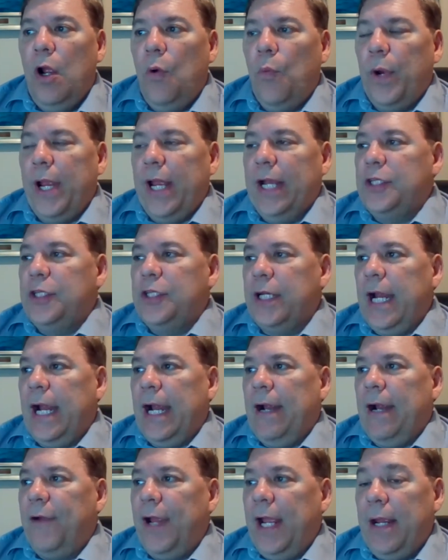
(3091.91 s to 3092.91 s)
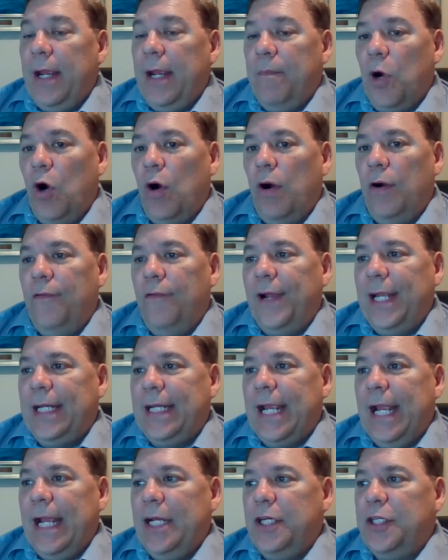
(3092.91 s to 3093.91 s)
We actually have a MOAA
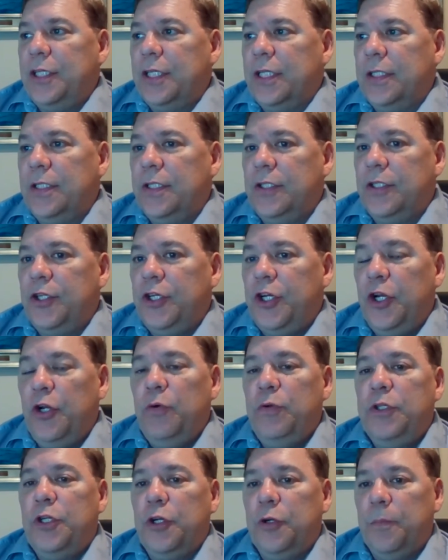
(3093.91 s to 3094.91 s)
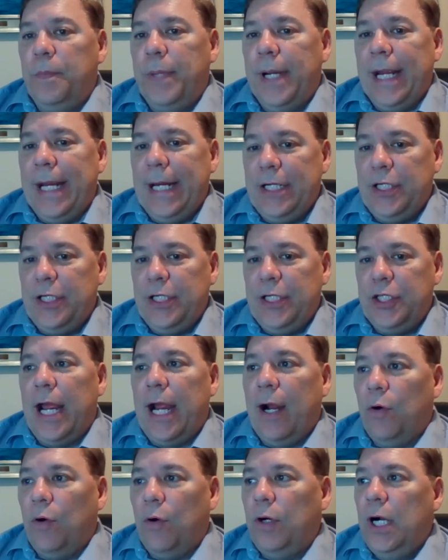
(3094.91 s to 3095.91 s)
Vacations YouTube page
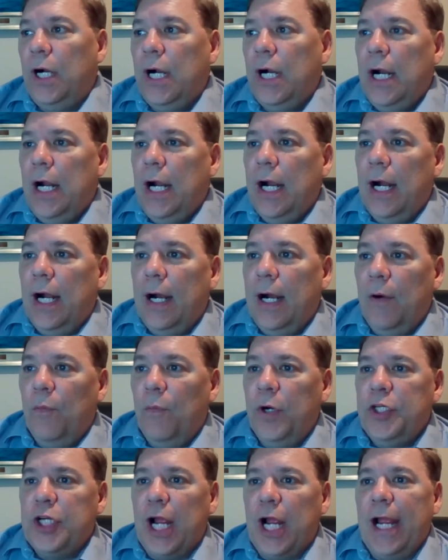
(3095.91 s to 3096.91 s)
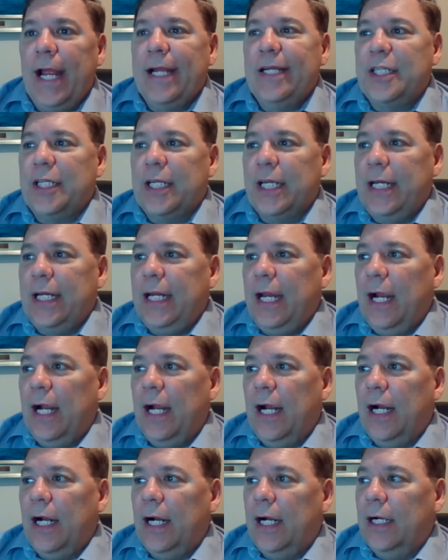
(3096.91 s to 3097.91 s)
now, uh, which I actually
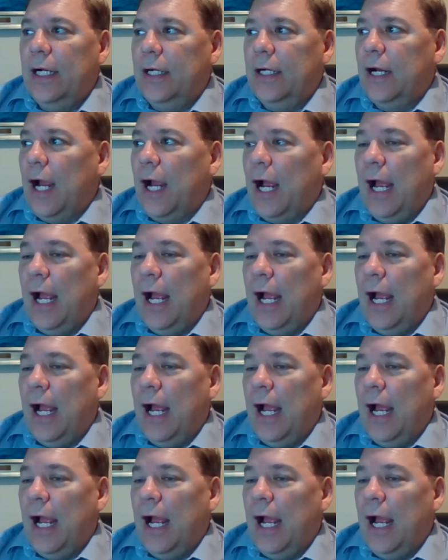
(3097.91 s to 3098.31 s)
uh,